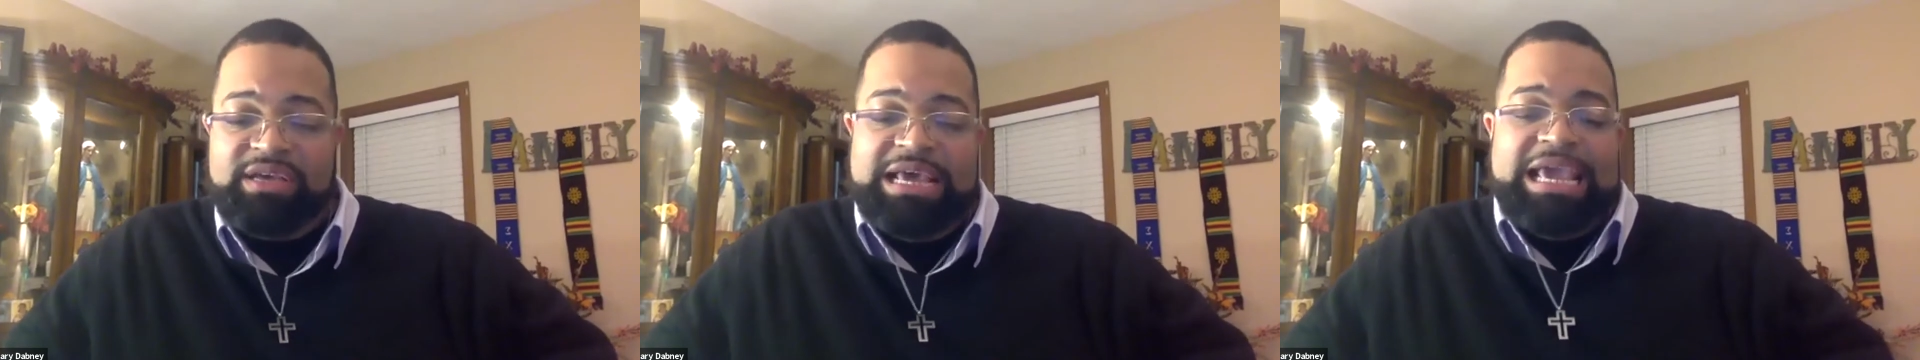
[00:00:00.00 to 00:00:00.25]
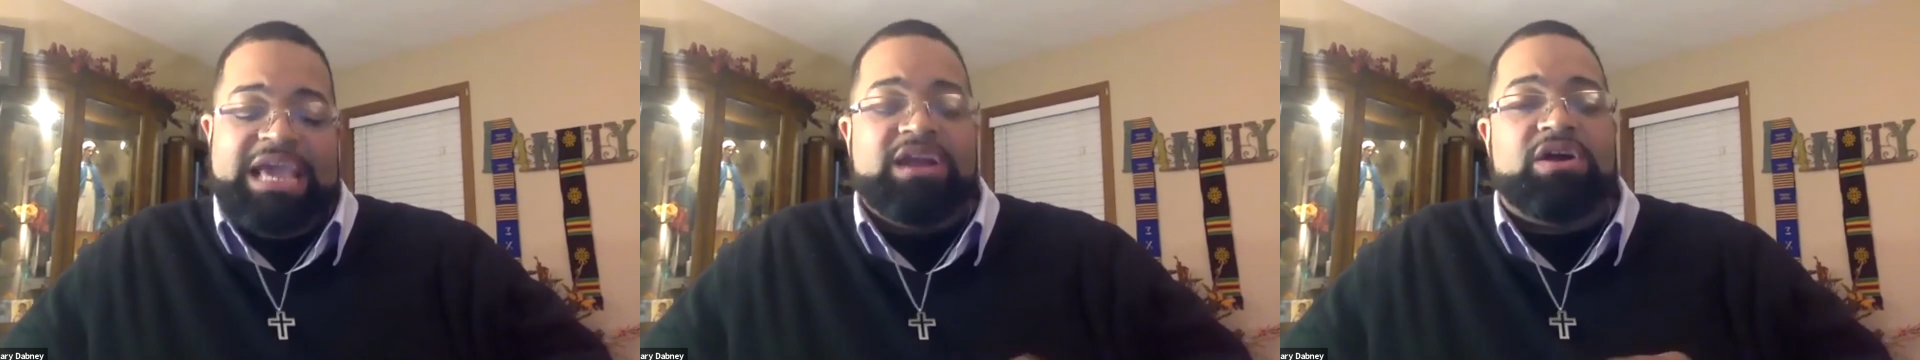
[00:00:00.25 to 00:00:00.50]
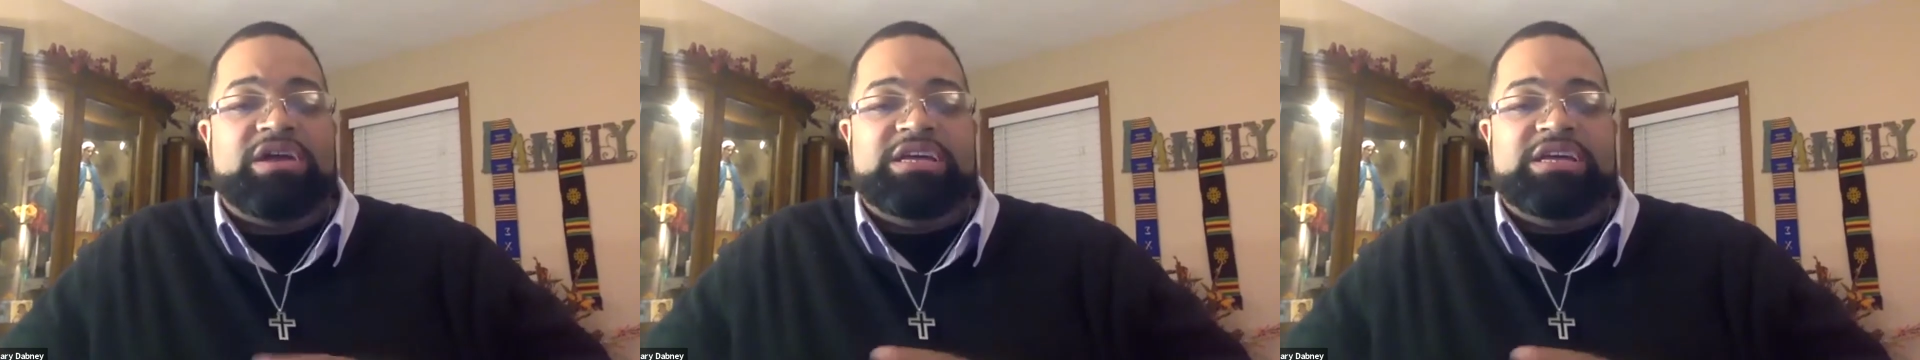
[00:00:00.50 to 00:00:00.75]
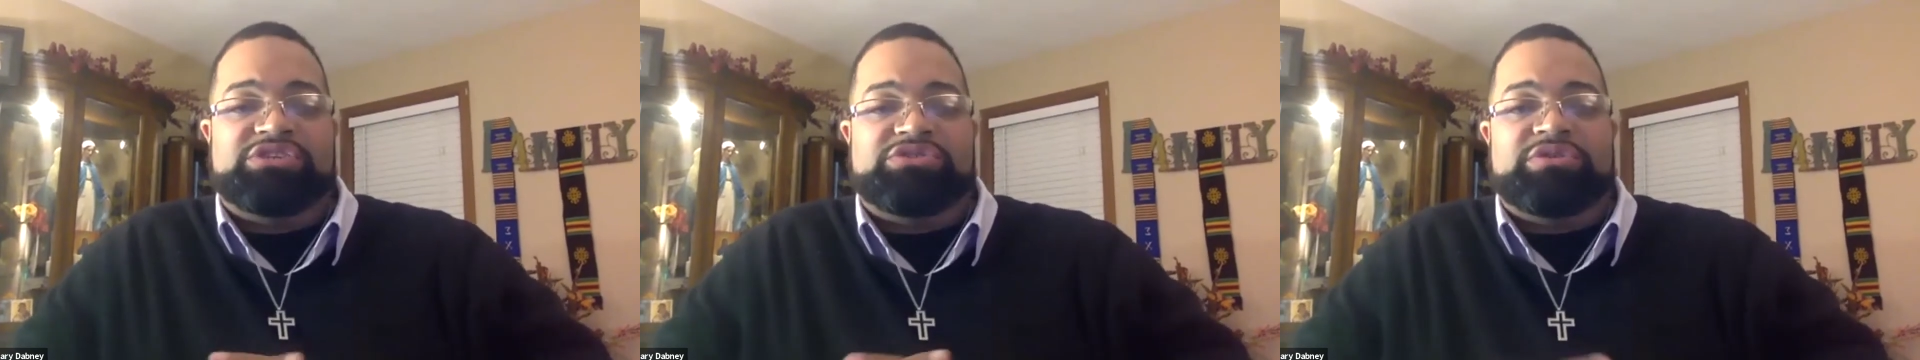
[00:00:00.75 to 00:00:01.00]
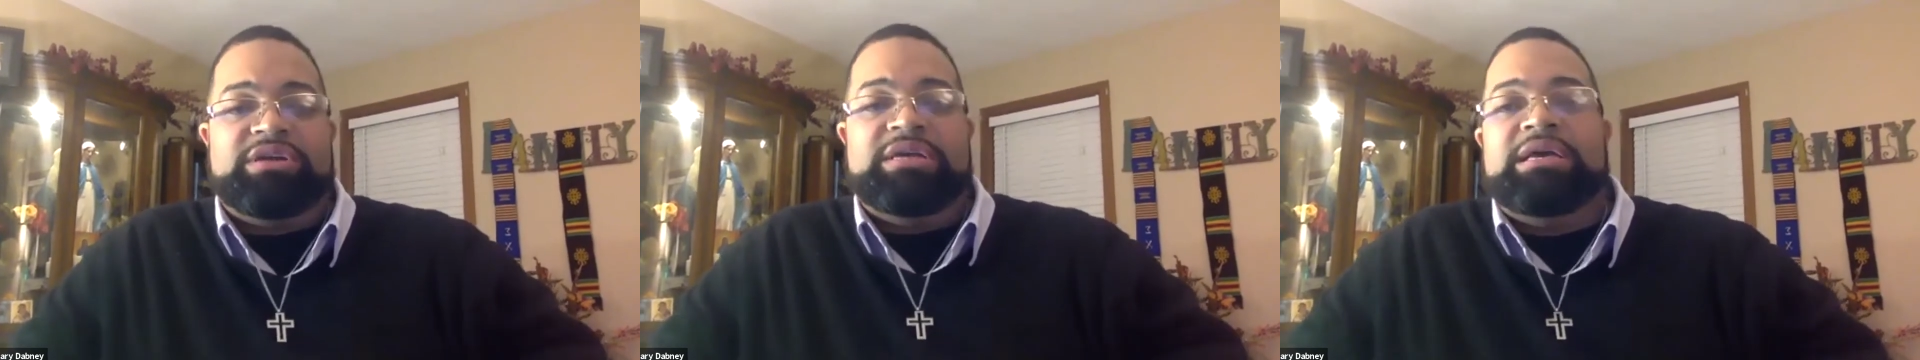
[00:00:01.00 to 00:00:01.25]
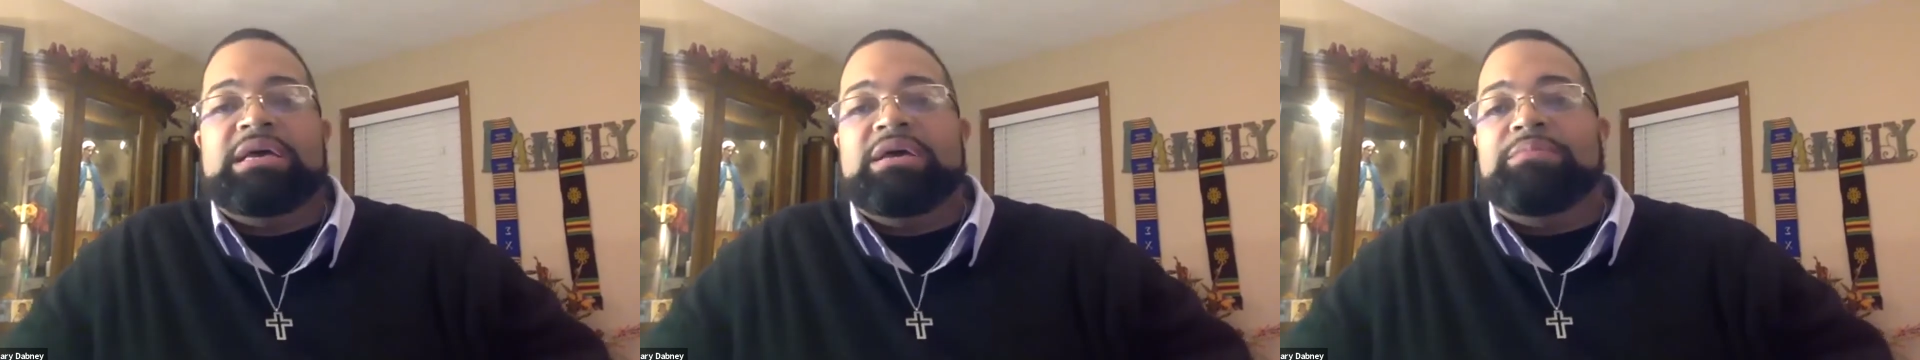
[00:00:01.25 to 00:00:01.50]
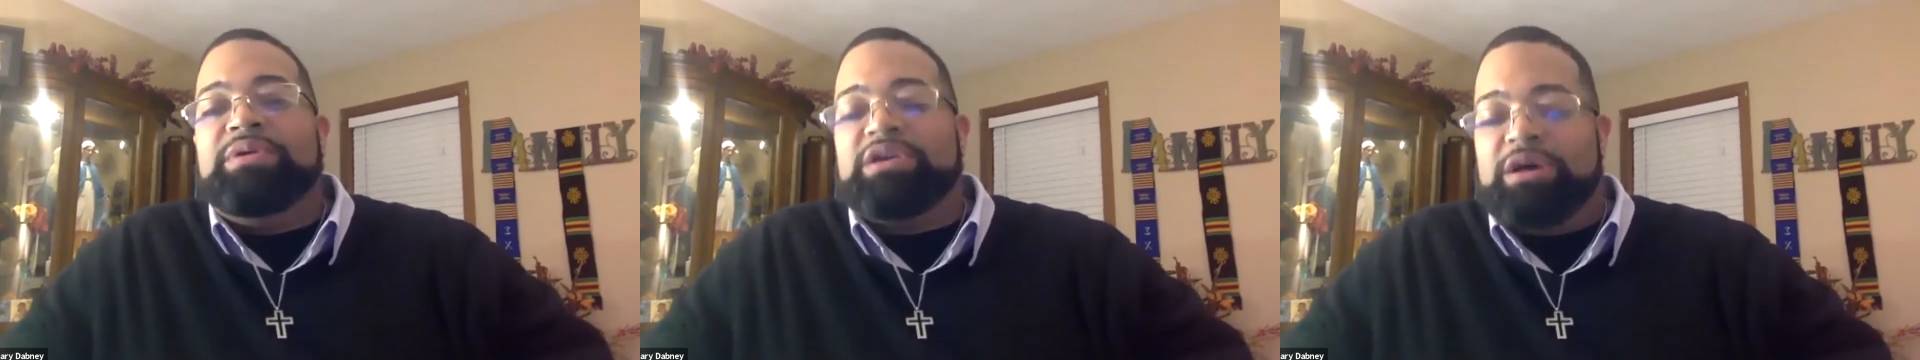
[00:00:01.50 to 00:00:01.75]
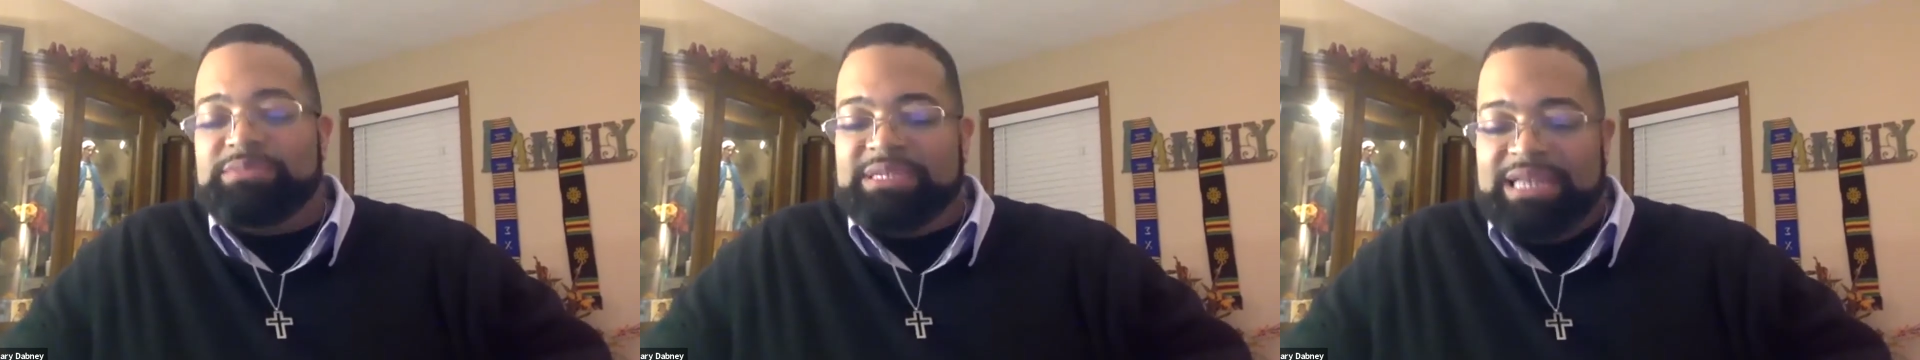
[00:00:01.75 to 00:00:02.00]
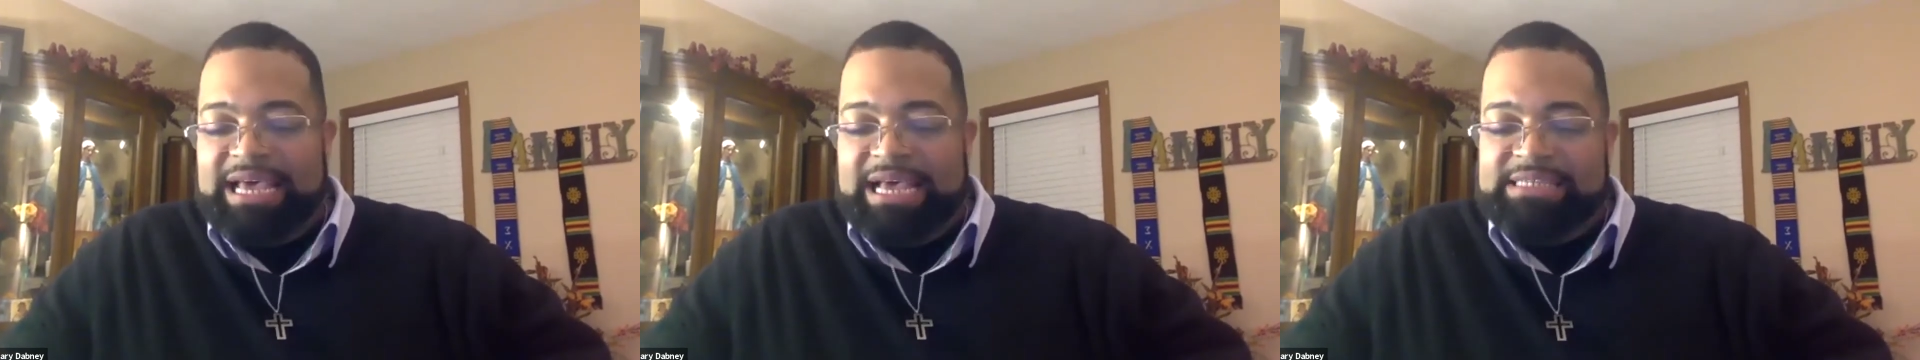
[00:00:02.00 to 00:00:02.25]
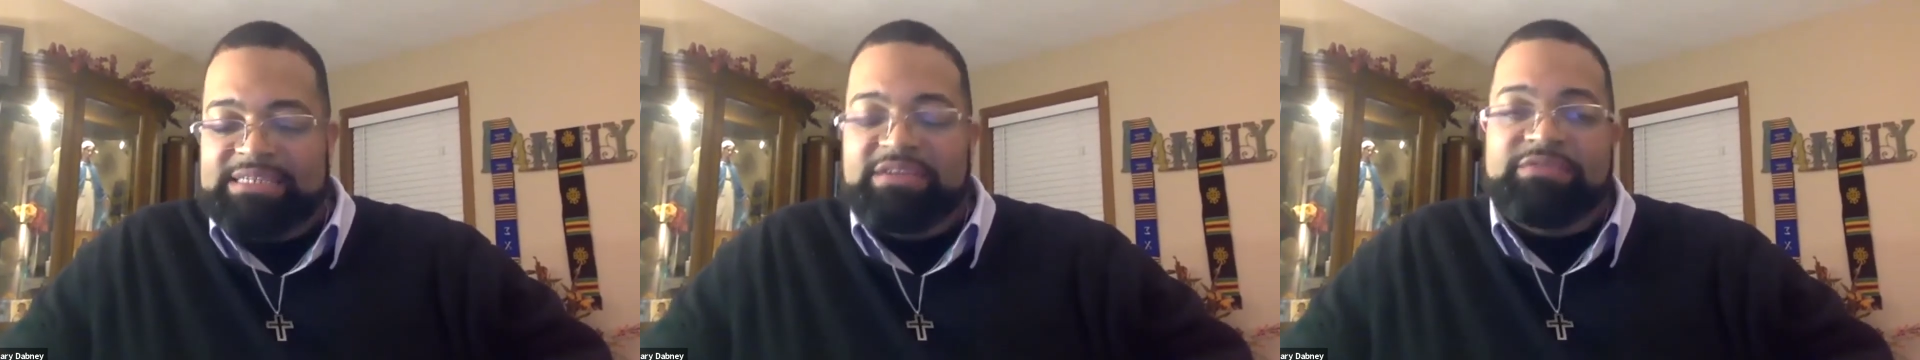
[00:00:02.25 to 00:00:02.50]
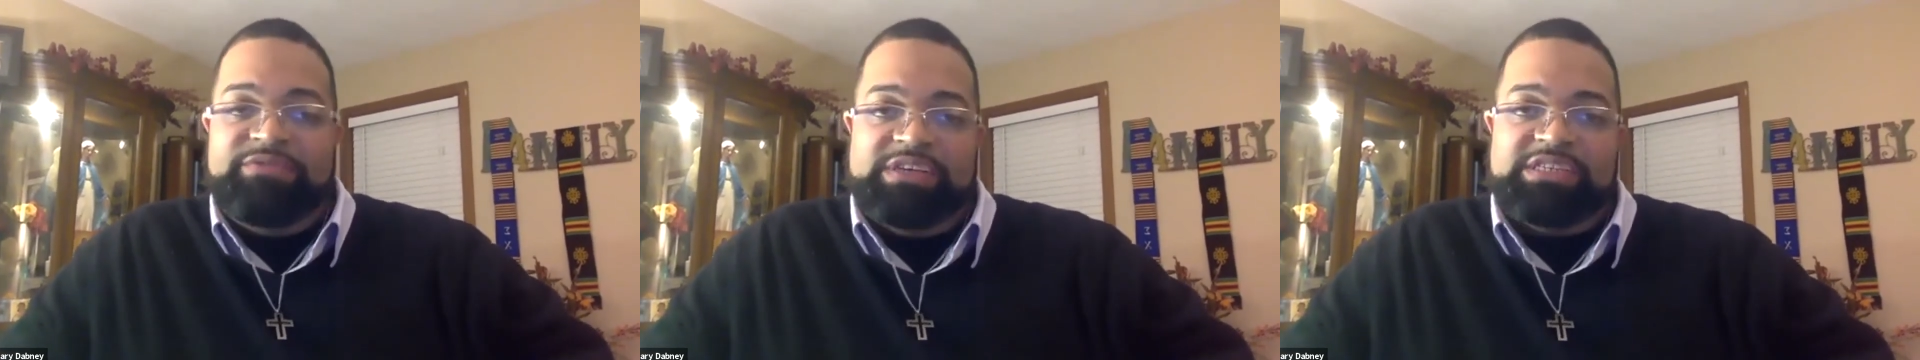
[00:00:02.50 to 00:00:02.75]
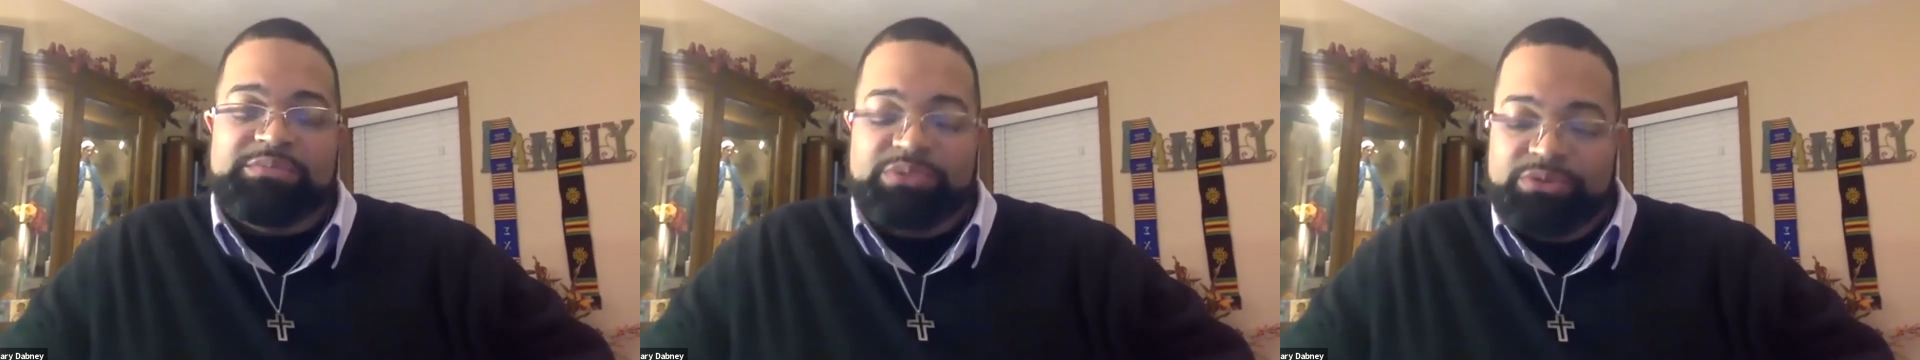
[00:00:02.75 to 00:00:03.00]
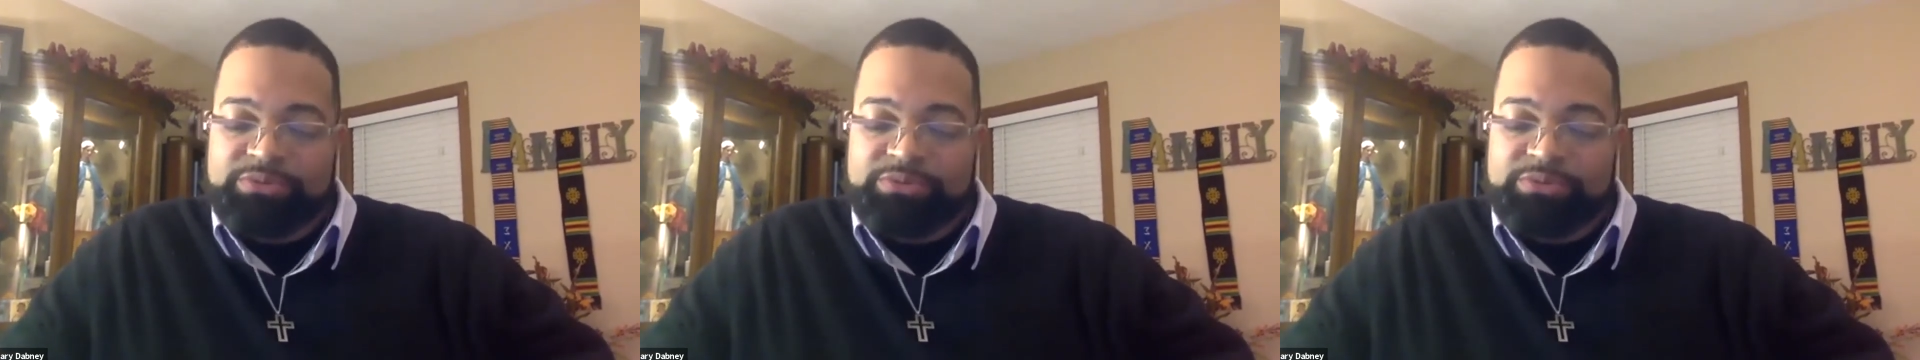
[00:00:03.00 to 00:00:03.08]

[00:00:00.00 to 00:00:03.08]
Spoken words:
in our history becomes less visible.